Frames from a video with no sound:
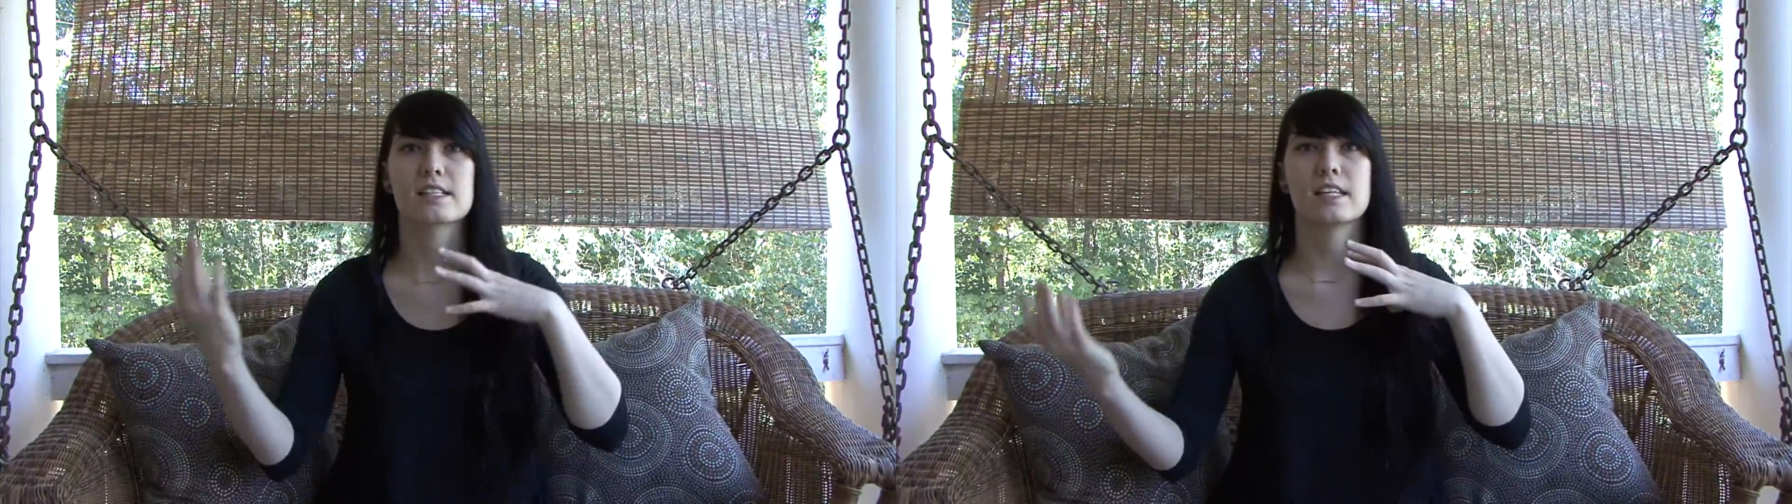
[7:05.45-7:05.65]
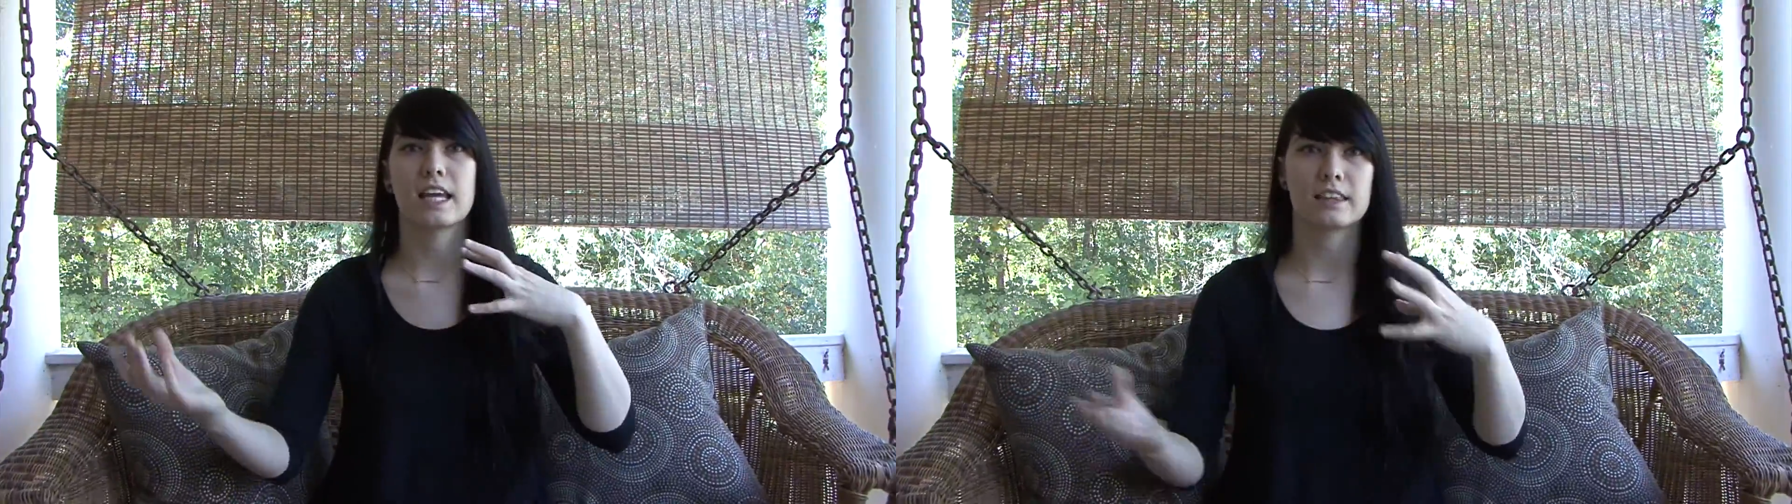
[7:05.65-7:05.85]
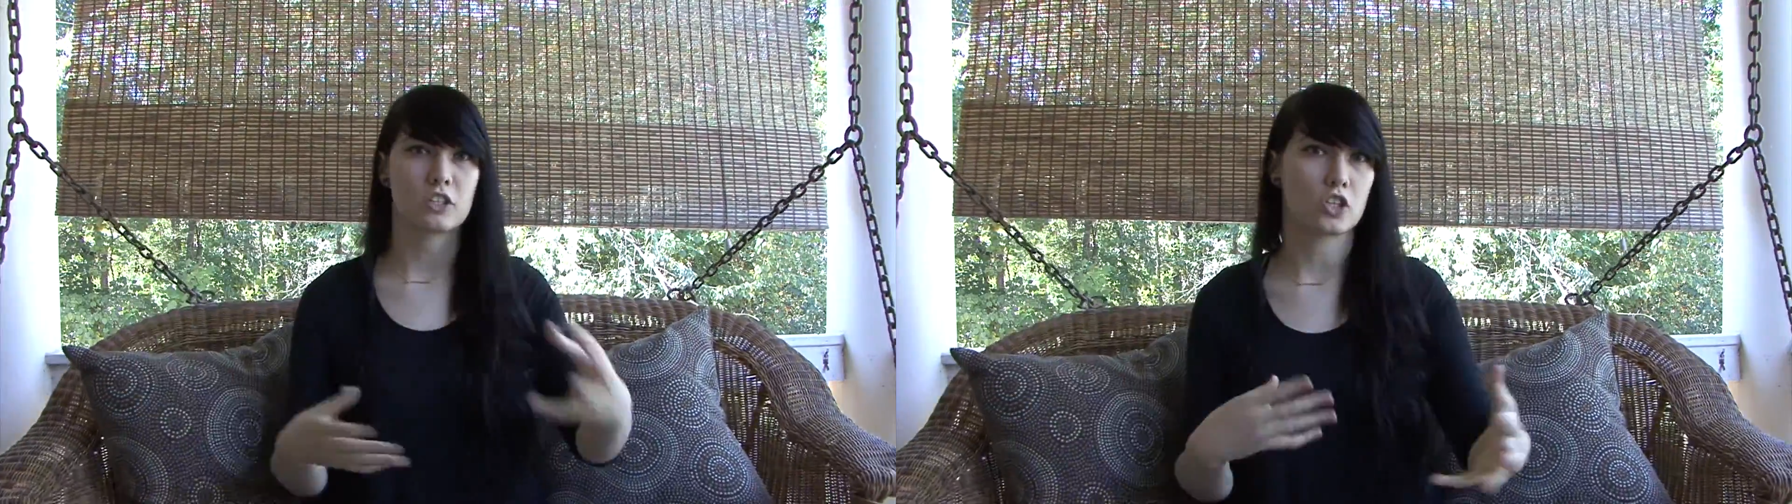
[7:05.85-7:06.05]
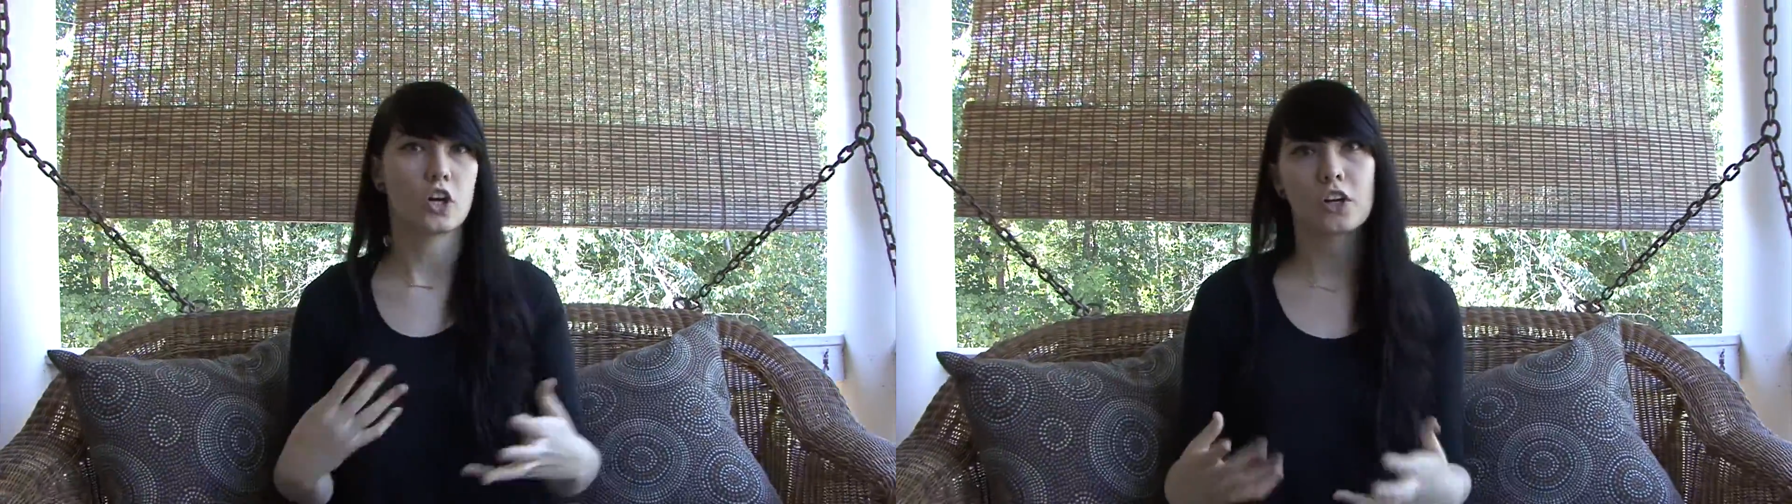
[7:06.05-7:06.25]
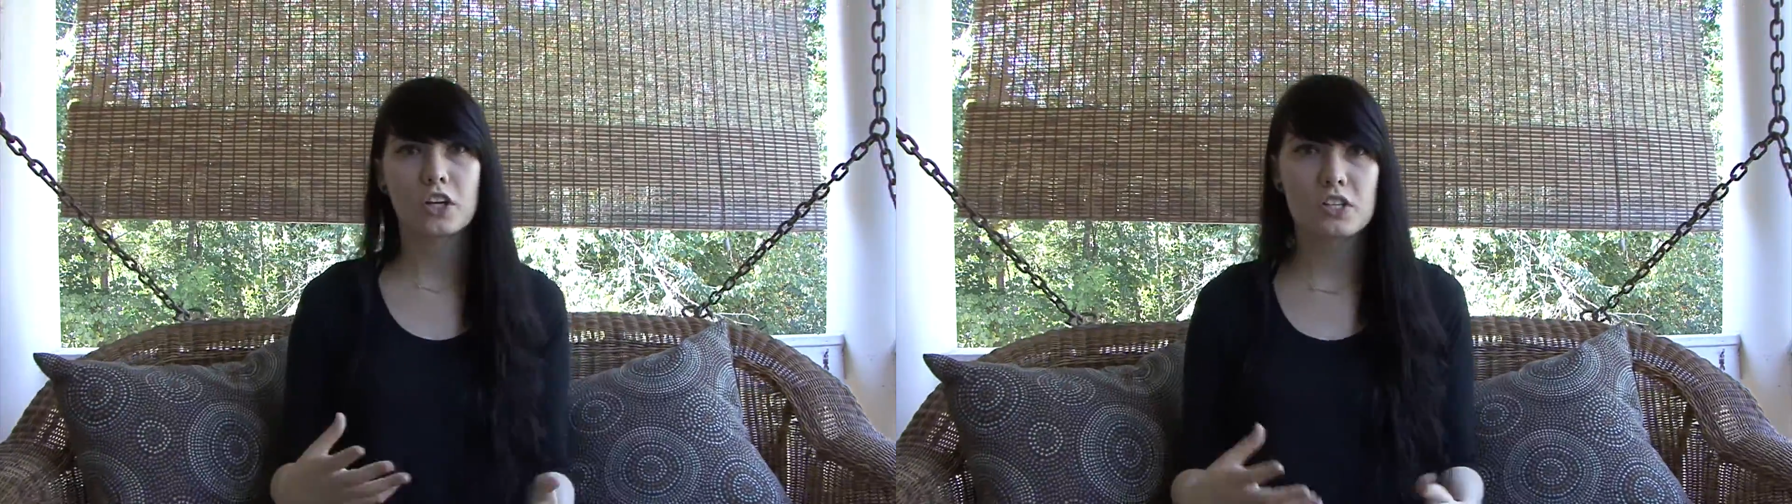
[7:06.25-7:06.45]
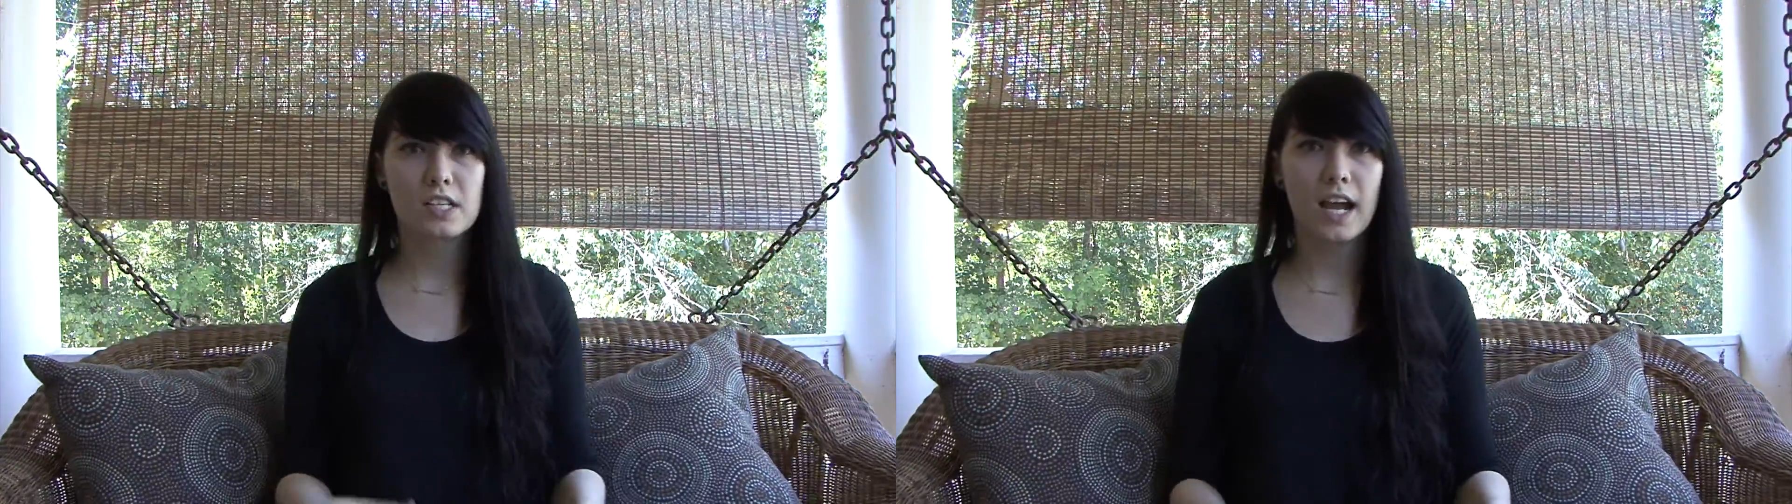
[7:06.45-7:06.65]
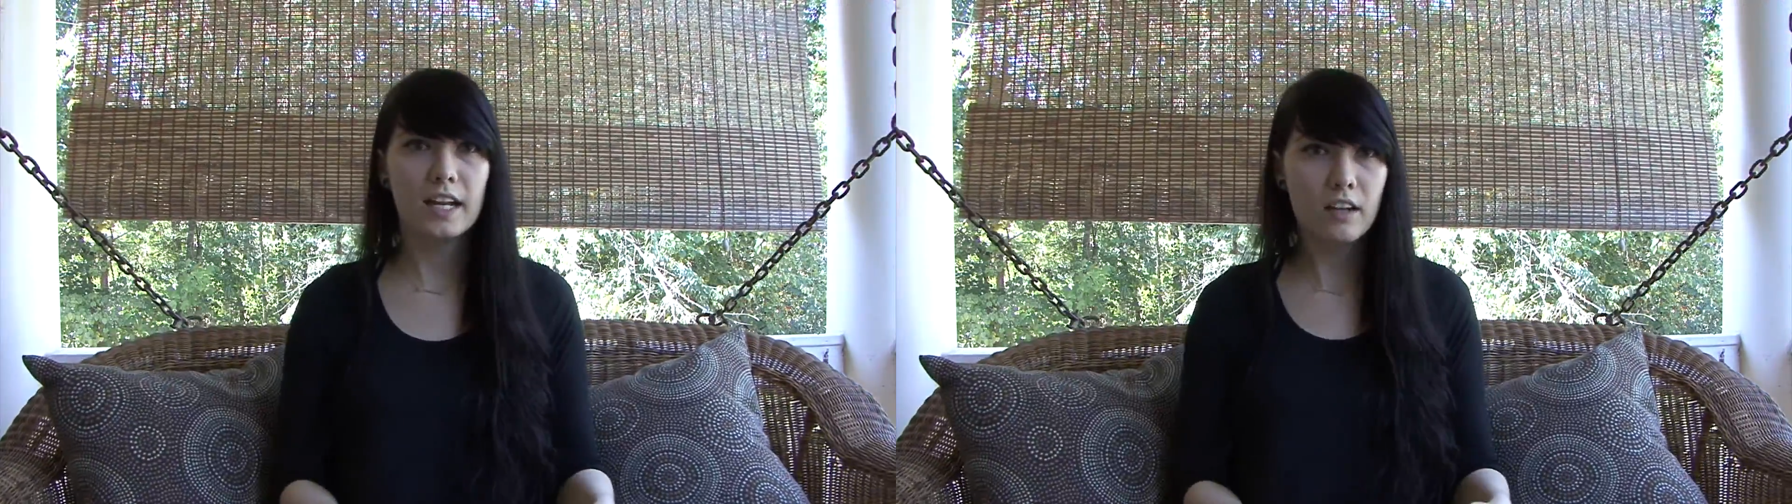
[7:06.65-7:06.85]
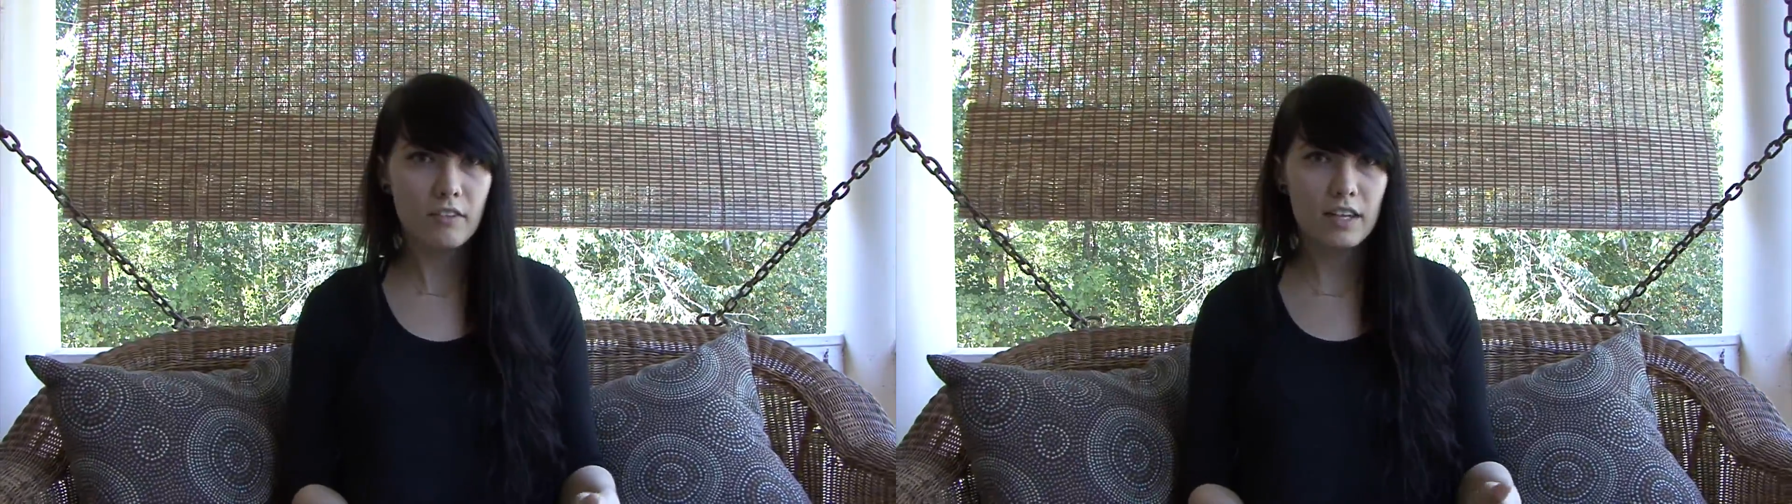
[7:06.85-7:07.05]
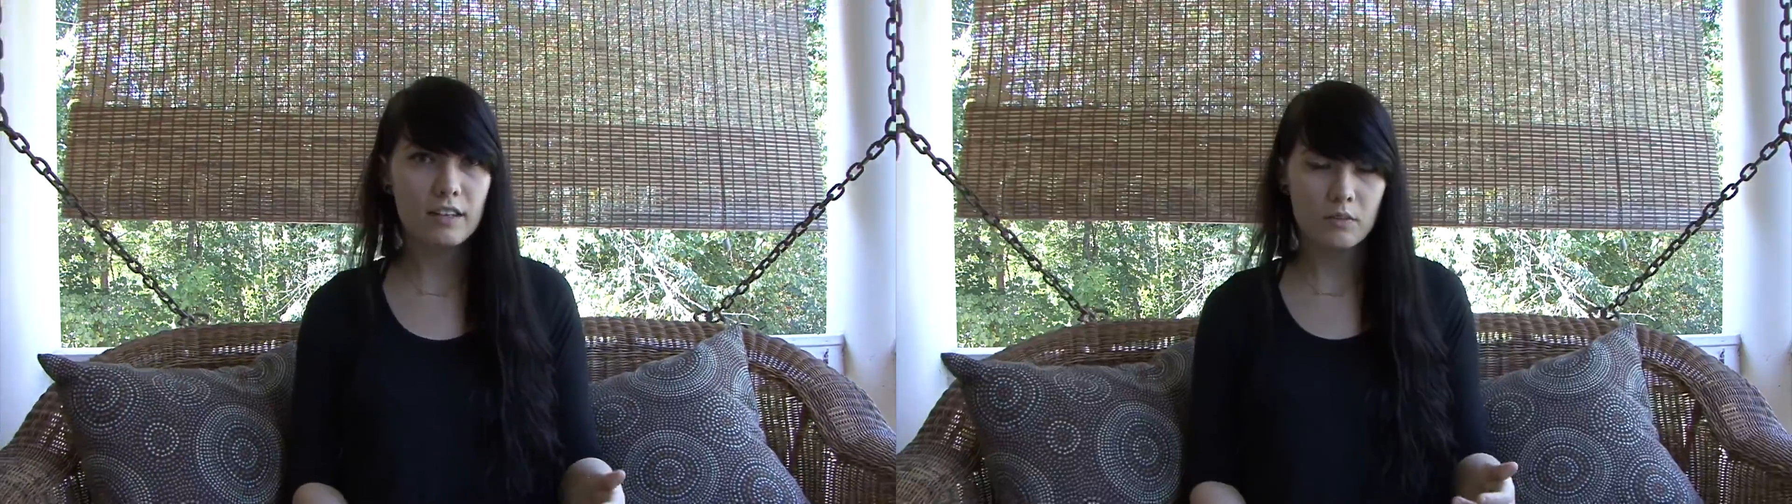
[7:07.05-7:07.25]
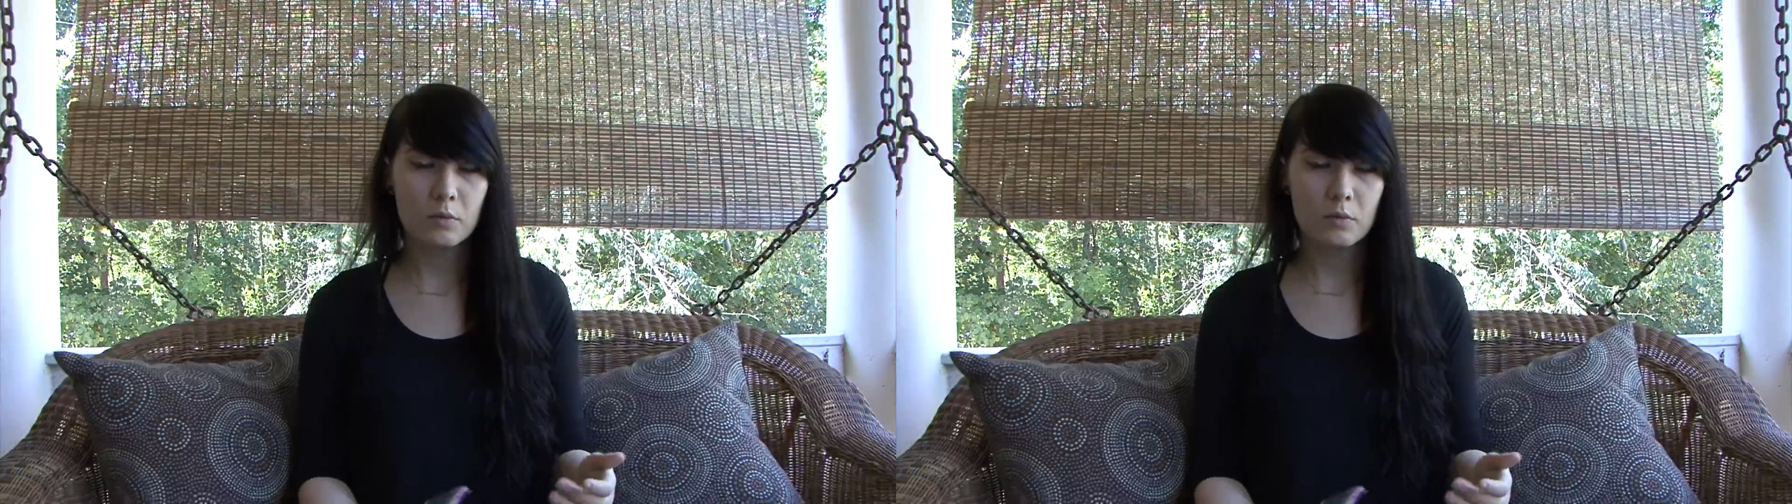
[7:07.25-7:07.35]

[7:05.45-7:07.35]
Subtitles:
and like the darker side of it,